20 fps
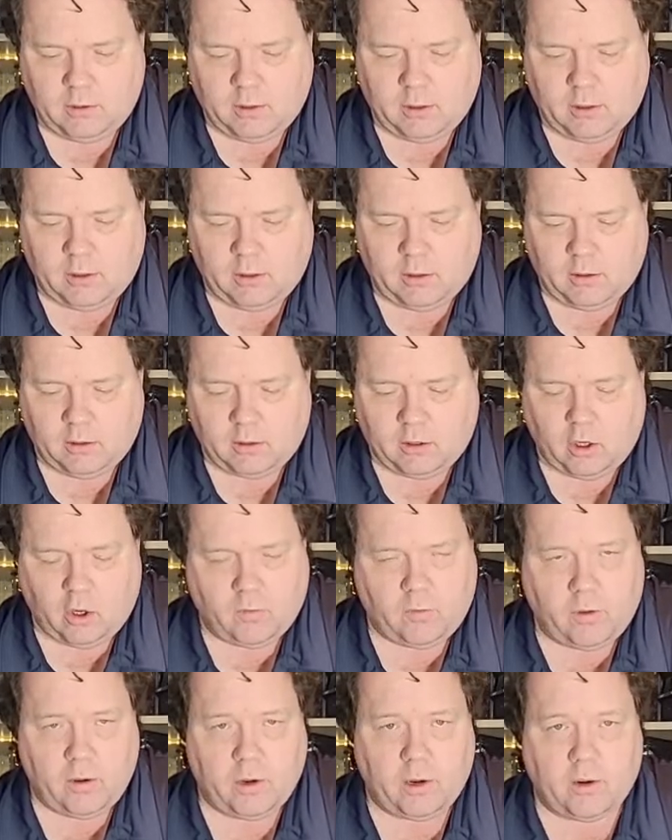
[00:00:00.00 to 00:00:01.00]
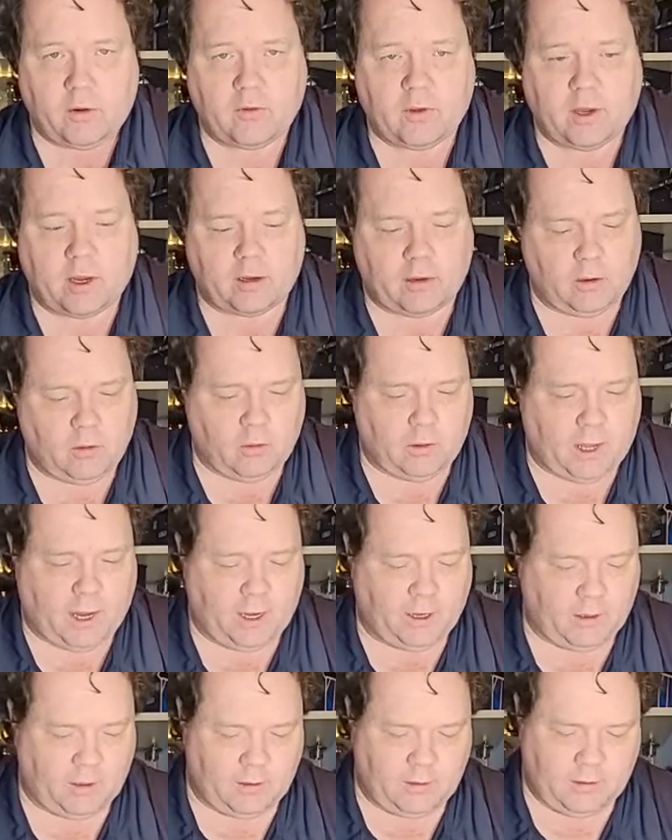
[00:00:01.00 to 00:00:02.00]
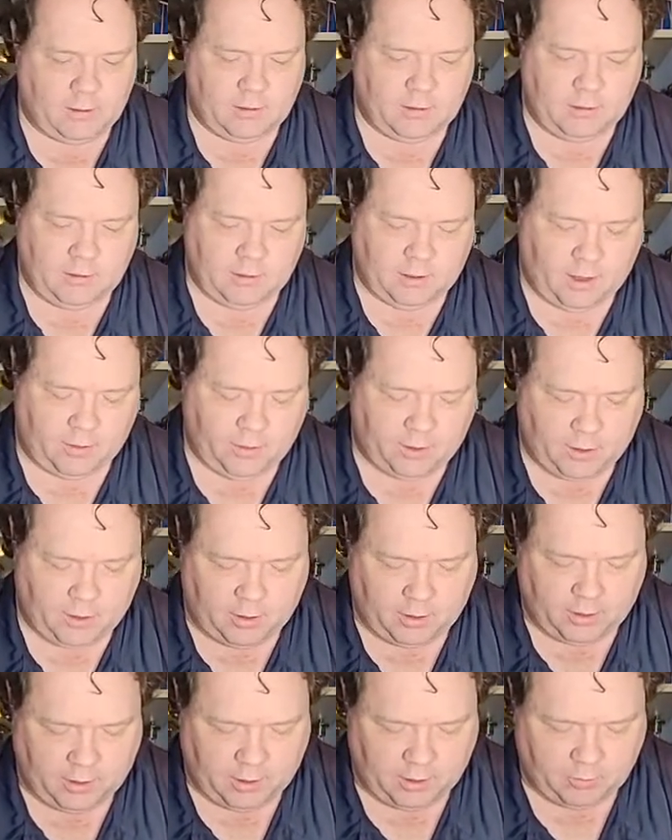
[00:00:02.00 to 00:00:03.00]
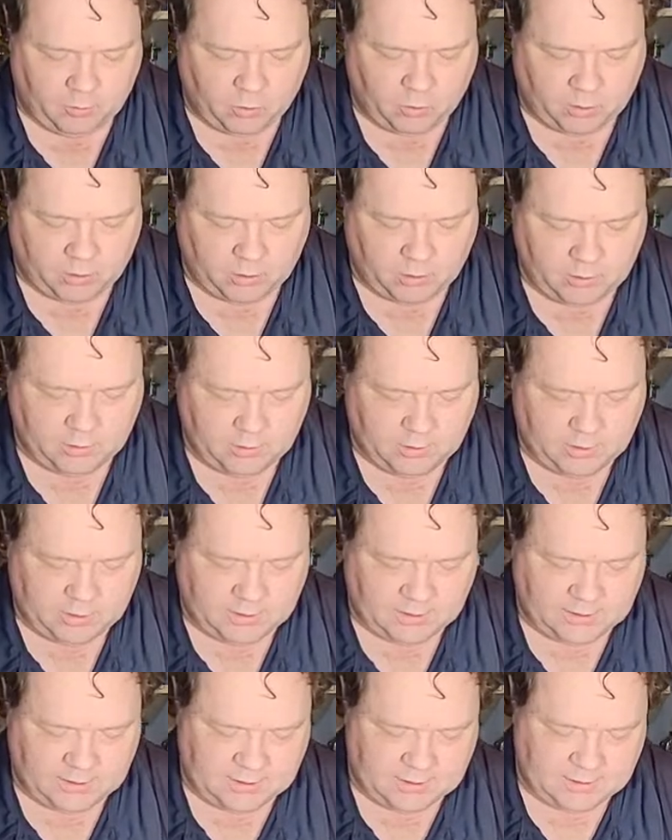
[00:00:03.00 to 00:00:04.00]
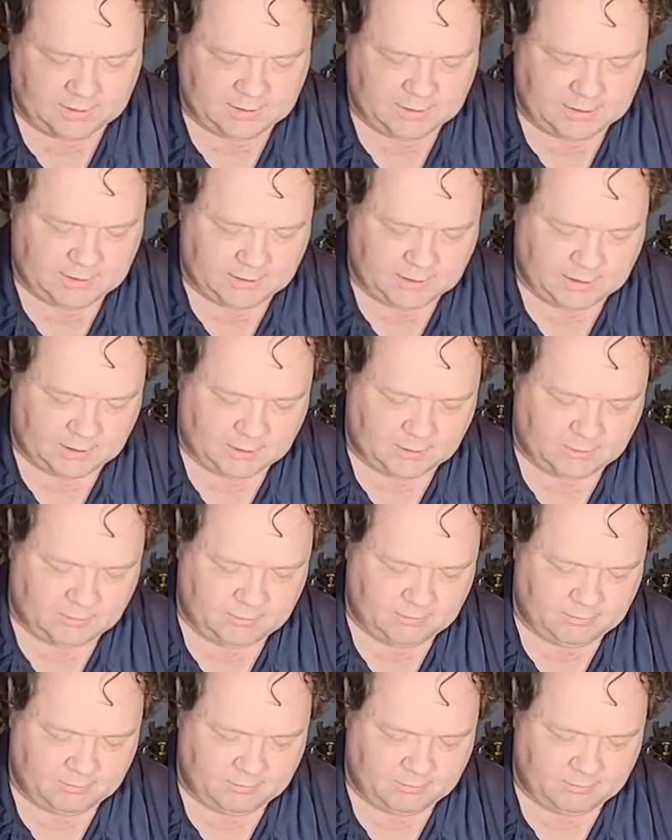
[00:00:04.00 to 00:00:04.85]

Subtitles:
And you look over and there's like no light, nothing in it anymore. So